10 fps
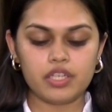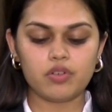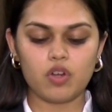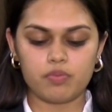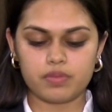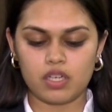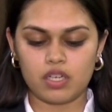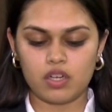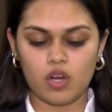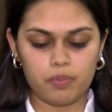
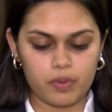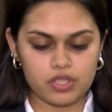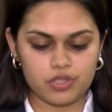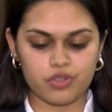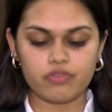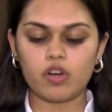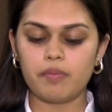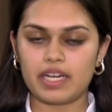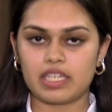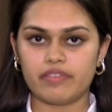opposition from
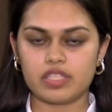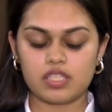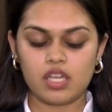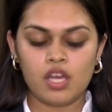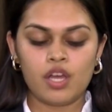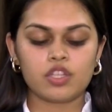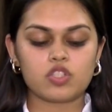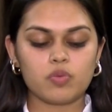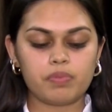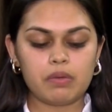activists. The
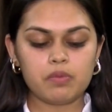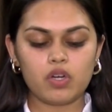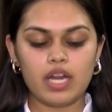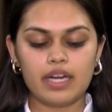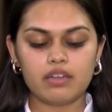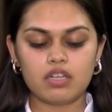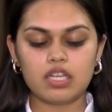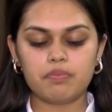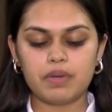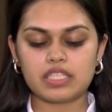Supreme Court had
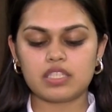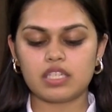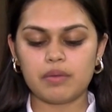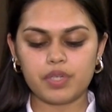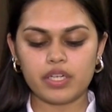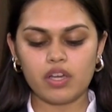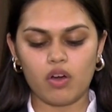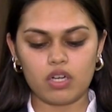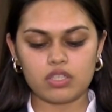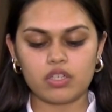earlier placed a temporary
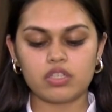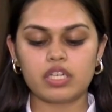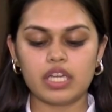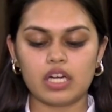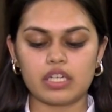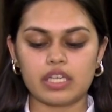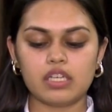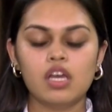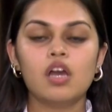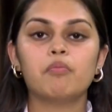halt on tree cutting,
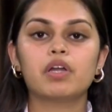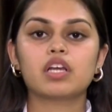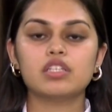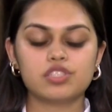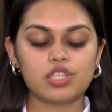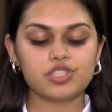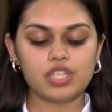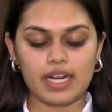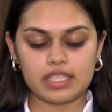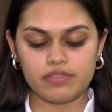but construction
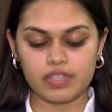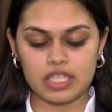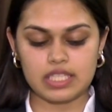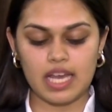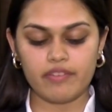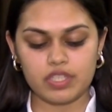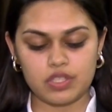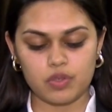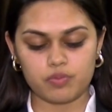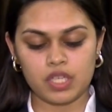activities have
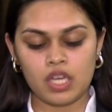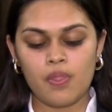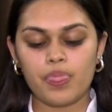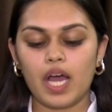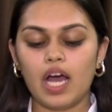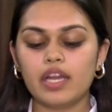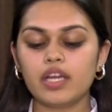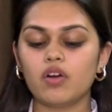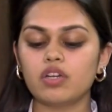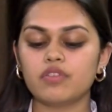resumed. The RA
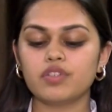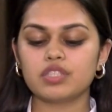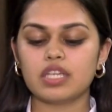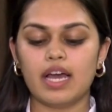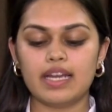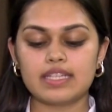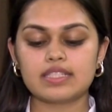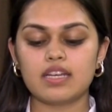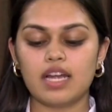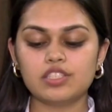controversy highlights
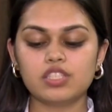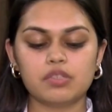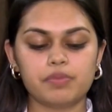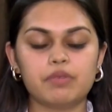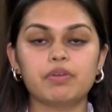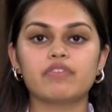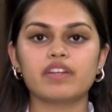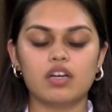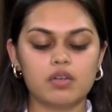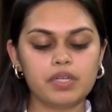the larger debate between
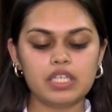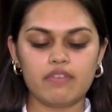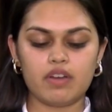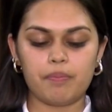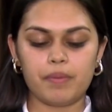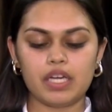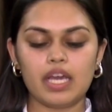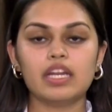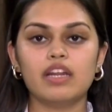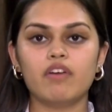urban development
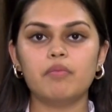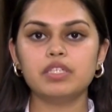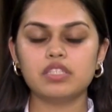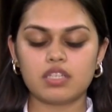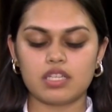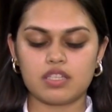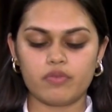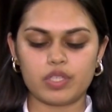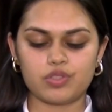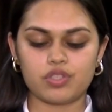and environmental
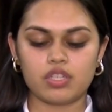conservation,